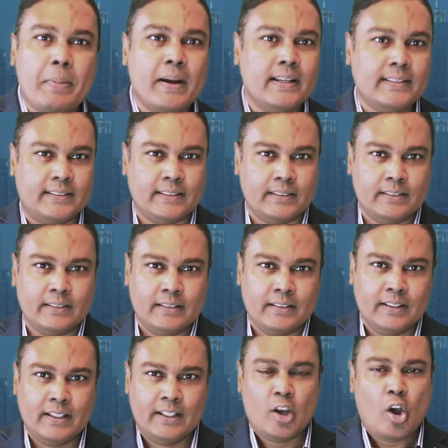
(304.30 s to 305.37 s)
person.
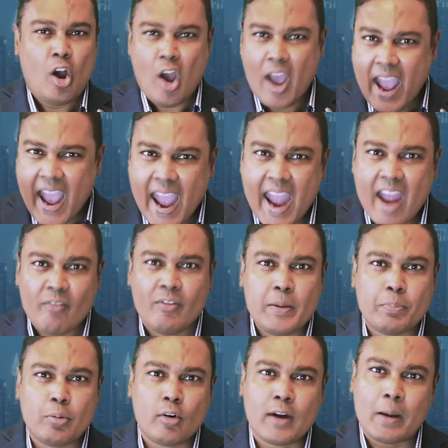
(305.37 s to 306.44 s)
Every
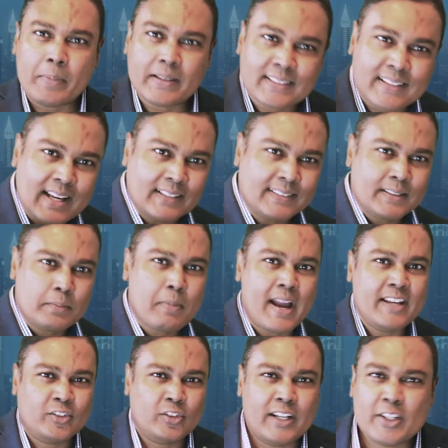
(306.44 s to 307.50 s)
program is
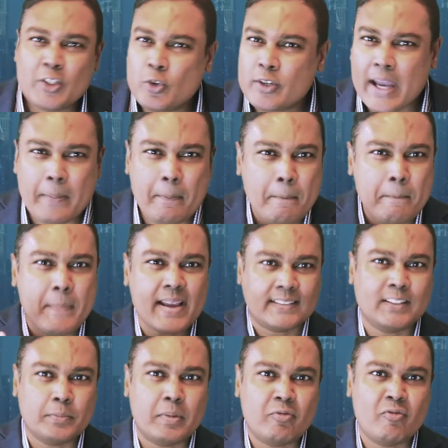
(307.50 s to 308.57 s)
customized so that you get
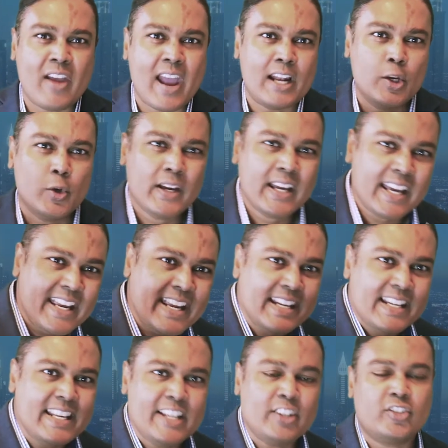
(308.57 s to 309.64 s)
maximum value
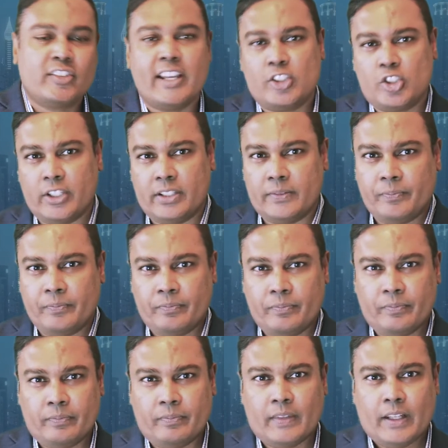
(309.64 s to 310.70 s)
in each session.
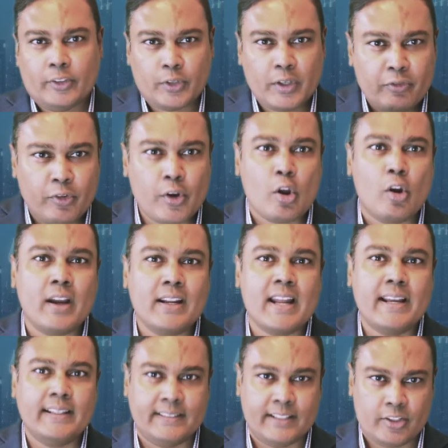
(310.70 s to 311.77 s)
So if you're an
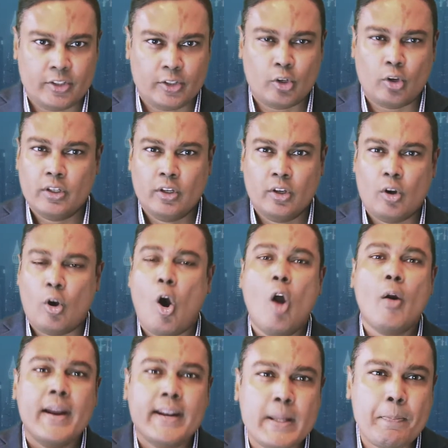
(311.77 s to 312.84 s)
organization,
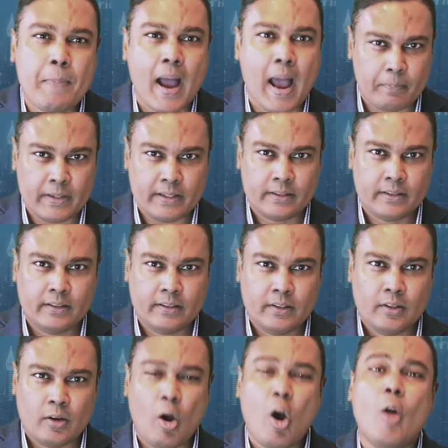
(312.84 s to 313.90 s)
or a department,
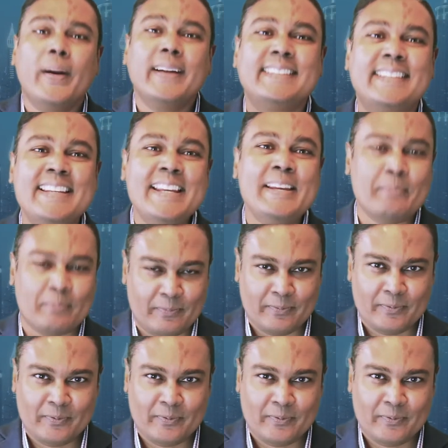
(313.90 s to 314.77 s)
or a team,